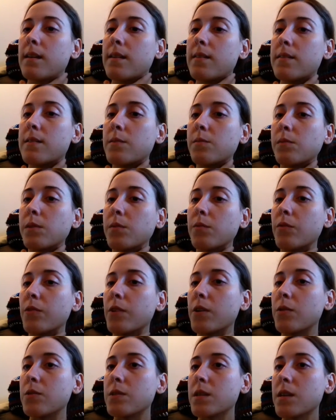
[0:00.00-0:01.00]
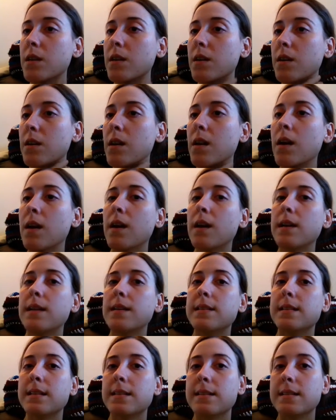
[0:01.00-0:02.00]
some lymph nodes here.
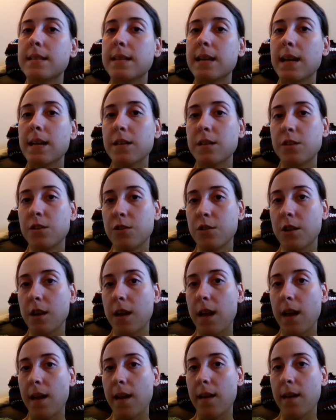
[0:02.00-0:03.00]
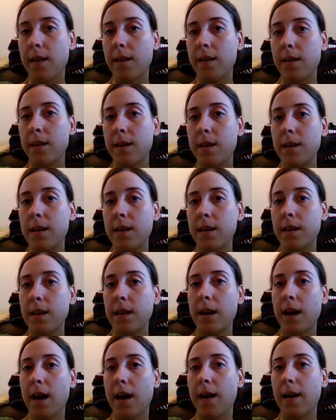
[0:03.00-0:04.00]
Since yesterday,
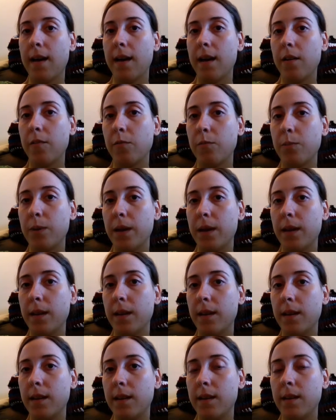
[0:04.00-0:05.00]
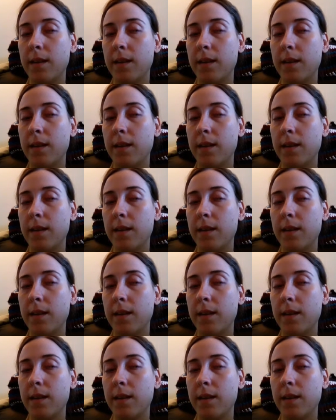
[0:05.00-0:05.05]
I have been